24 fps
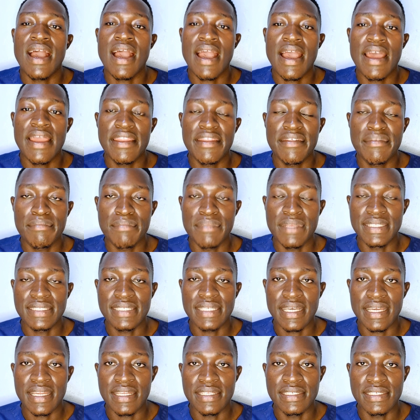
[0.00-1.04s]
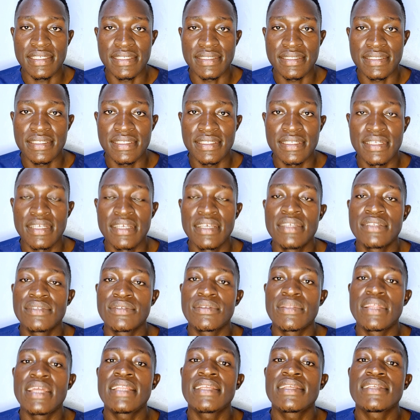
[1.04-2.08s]
and miscarriages.
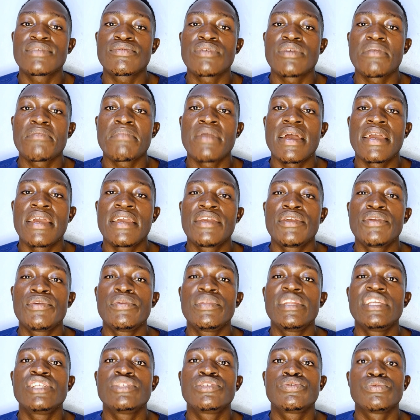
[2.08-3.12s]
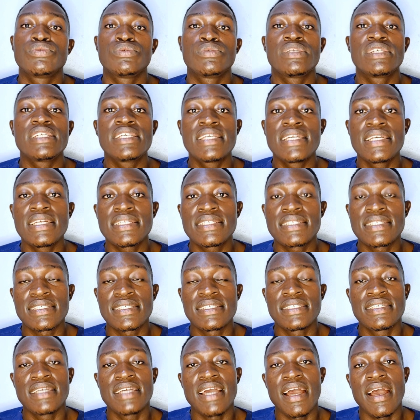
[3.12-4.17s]
So that is whereby you need to get
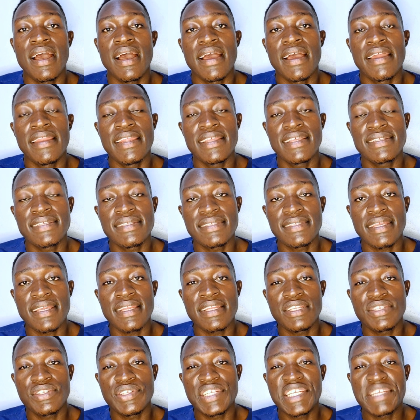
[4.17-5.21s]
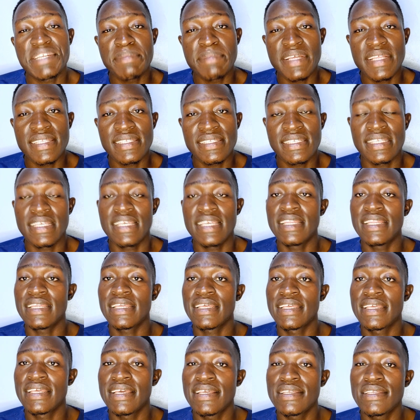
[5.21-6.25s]
necessary treatments in
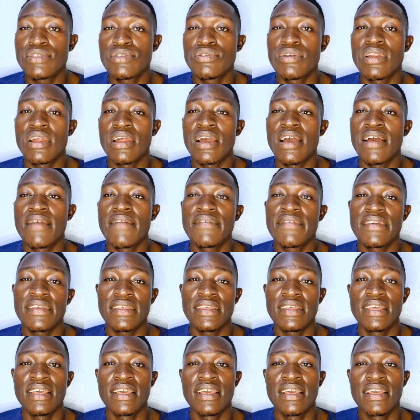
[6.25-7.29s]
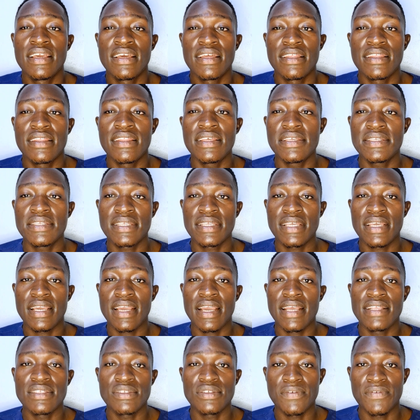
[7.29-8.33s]
case you're having these
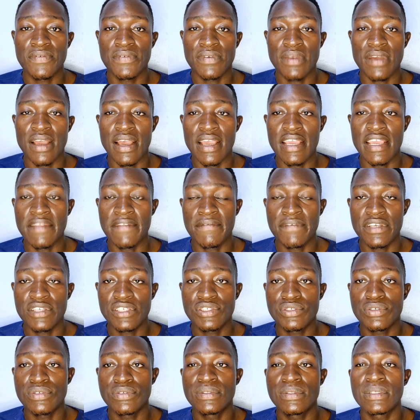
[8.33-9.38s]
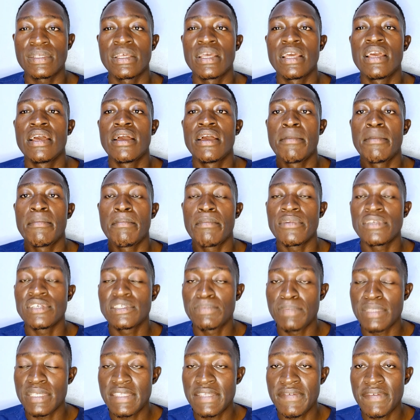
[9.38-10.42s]
kinds of infections, more
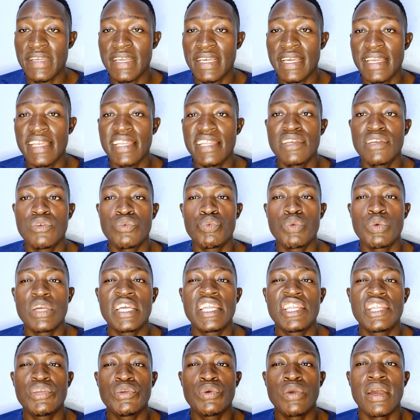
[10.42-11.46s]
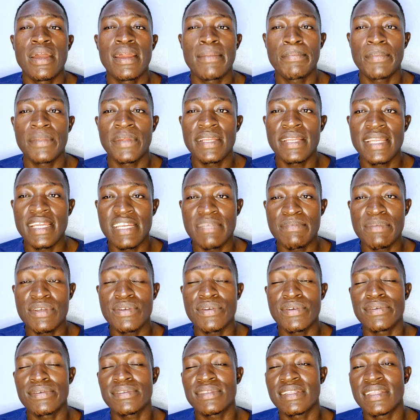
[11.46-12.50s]
specifically when you are pregnant,
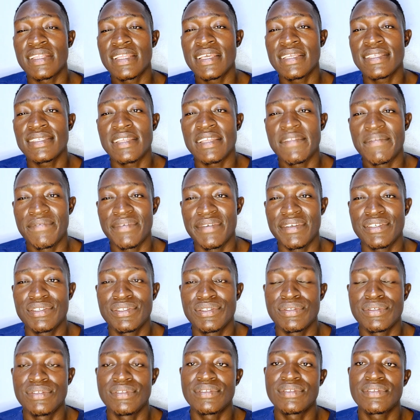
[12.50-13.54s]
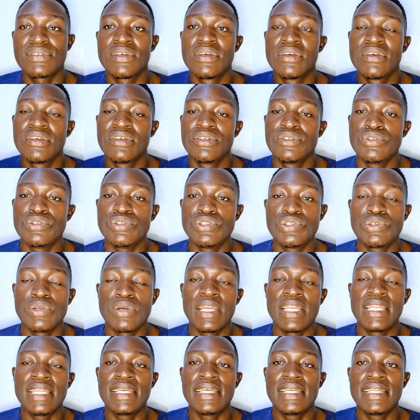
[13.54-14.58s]
because these infections
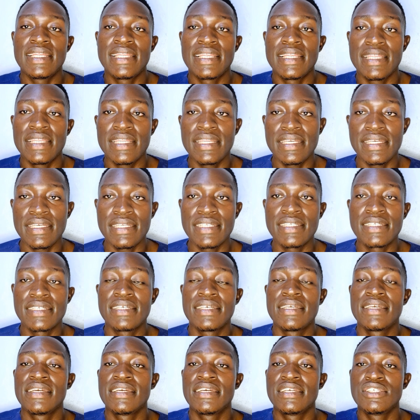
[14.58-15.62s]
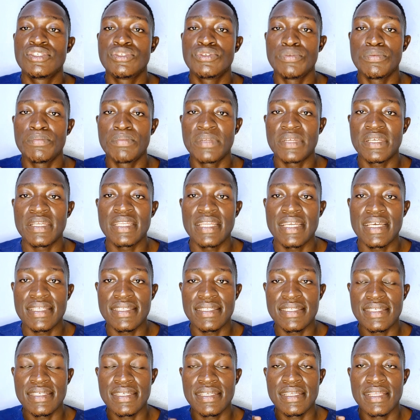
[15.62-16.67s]
usually lead to
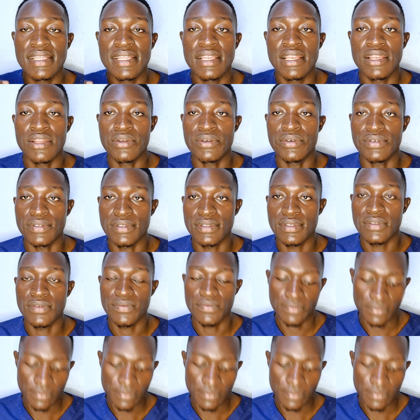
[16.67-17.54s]
pregnancy loss.